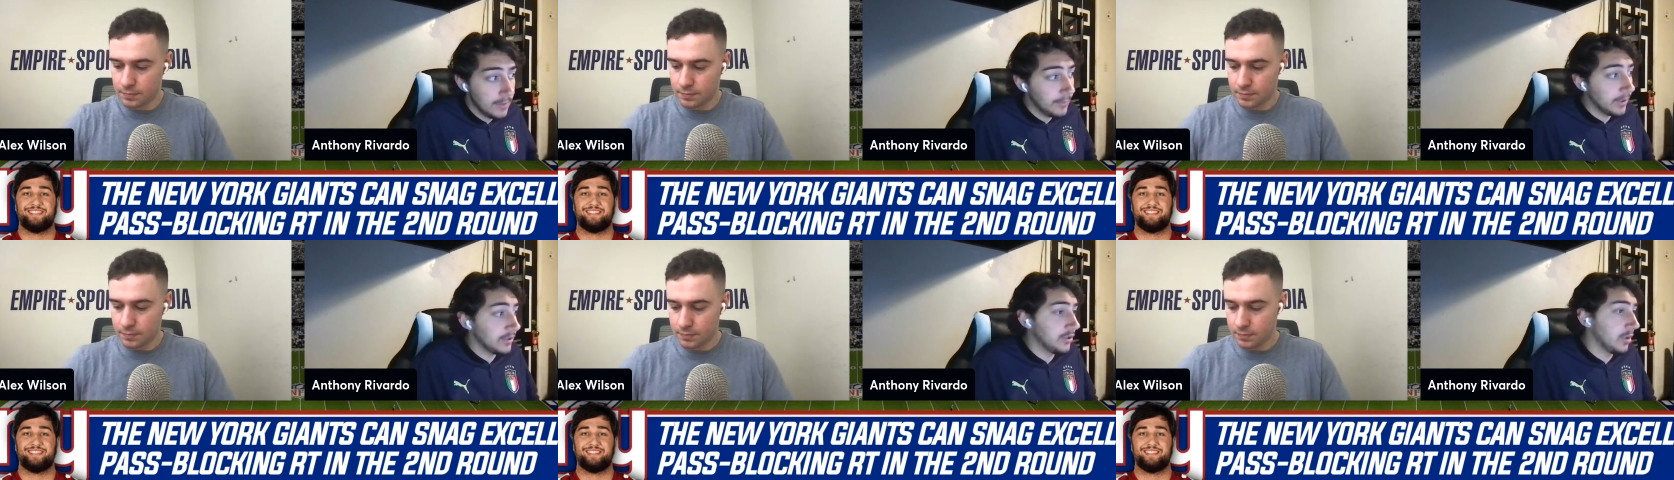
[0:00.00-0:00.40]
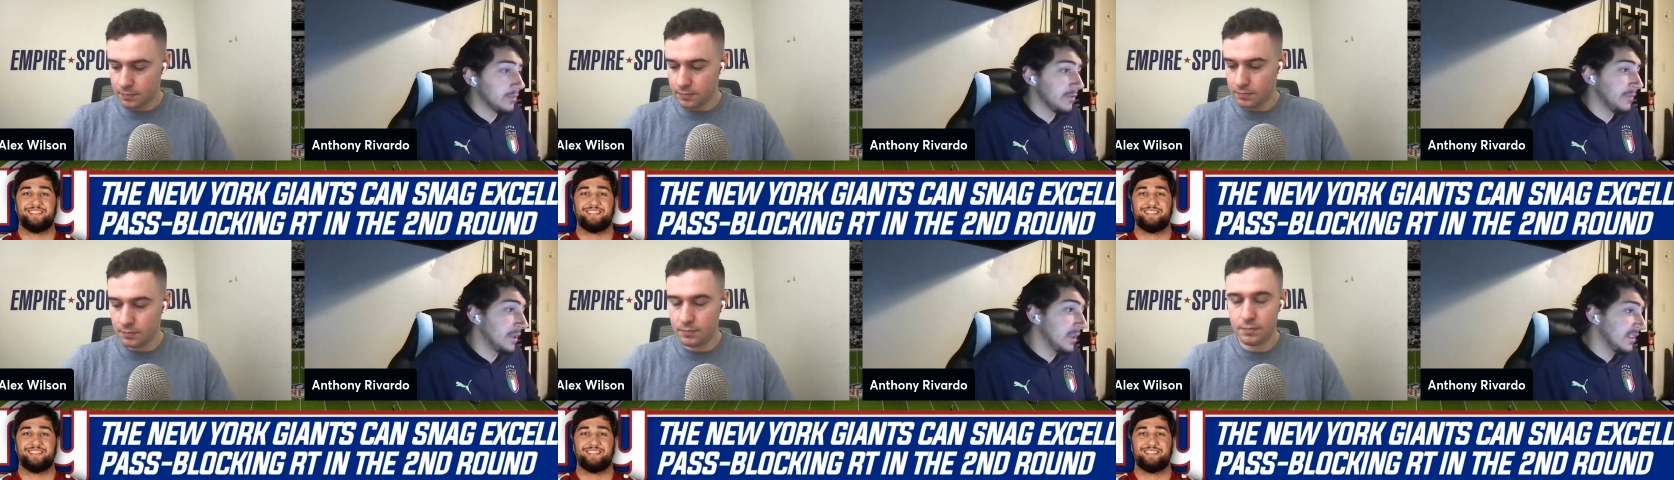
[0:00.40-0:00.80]
Speaker 1: But in terms
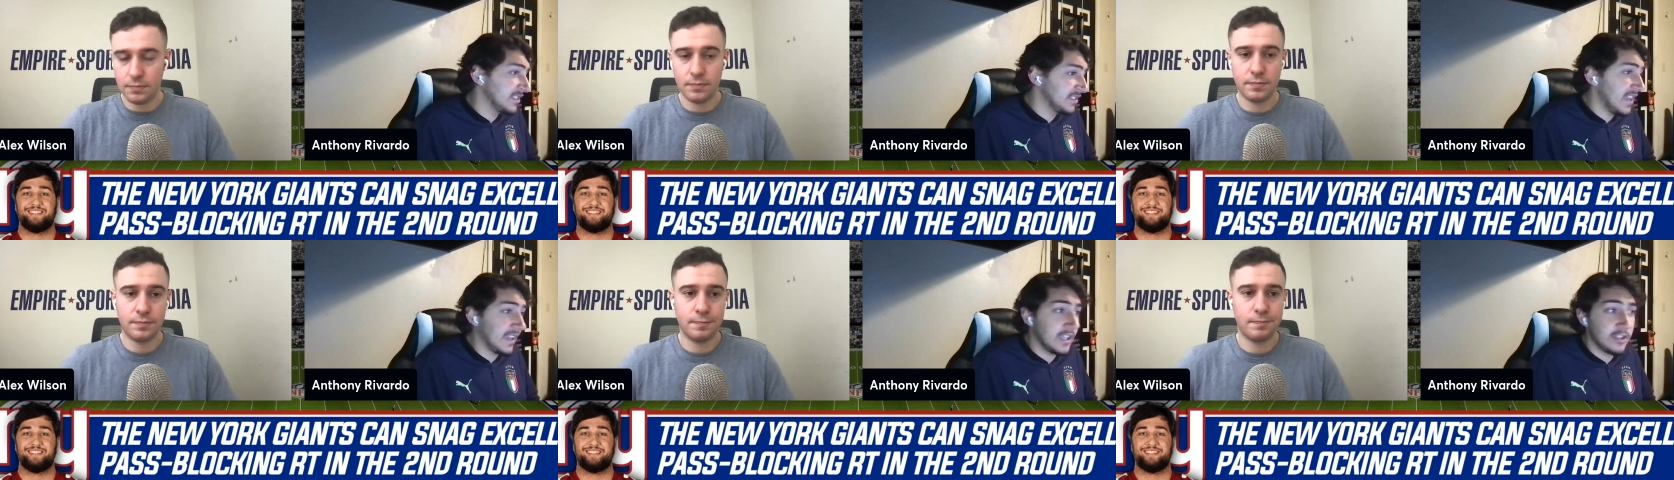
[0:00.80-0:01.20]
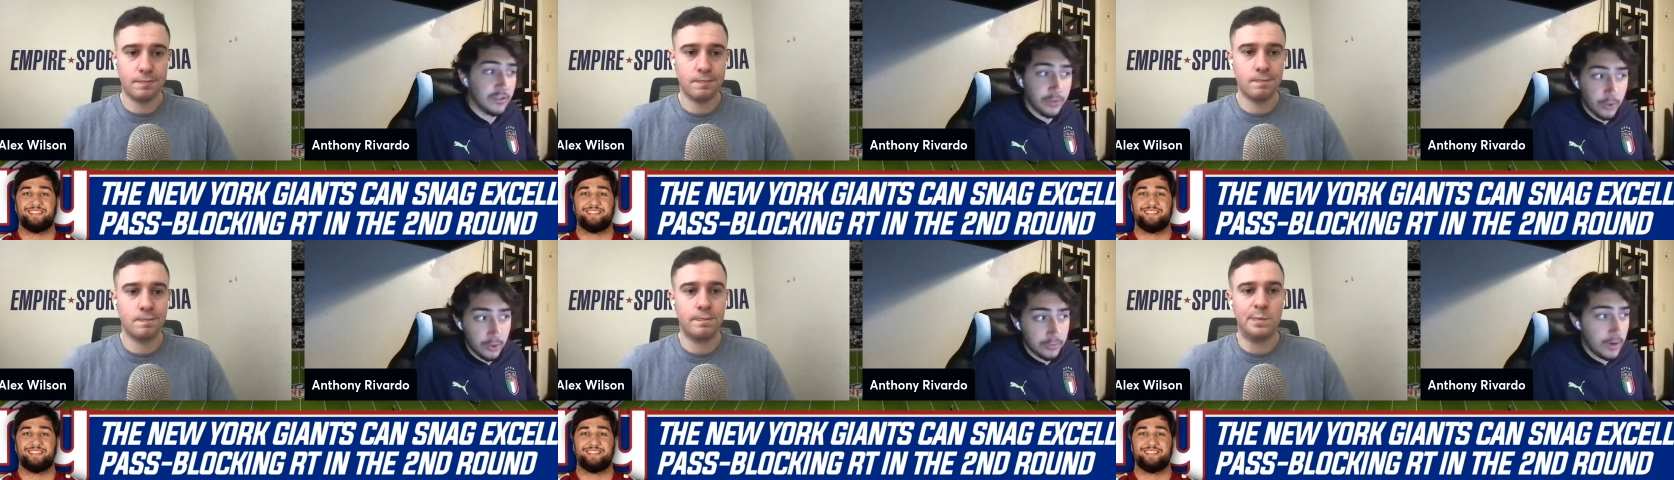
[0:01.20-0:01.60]
of being a second or
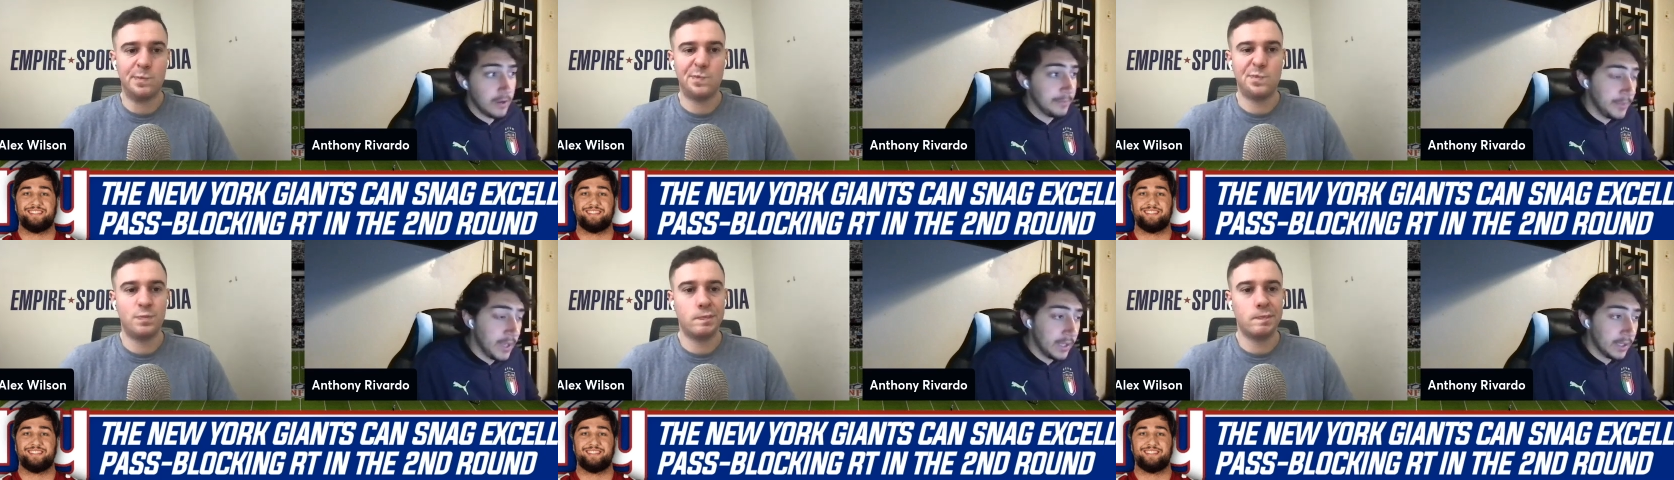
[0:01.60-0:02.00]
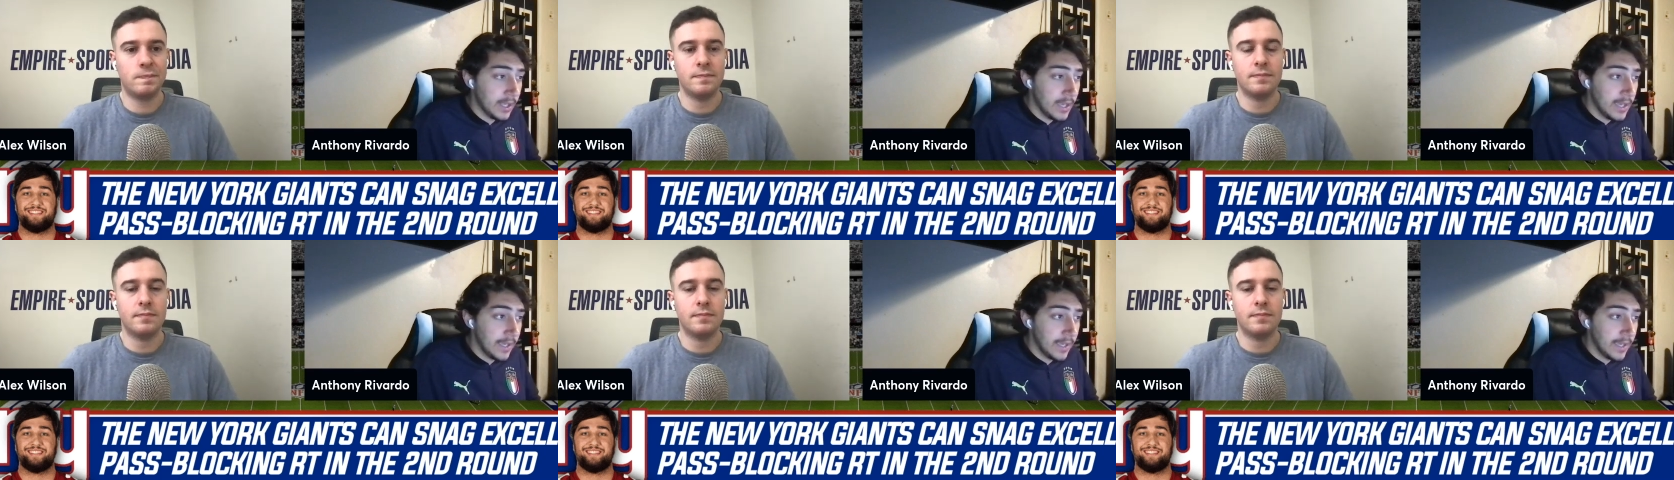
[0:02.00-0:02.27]
third round pick,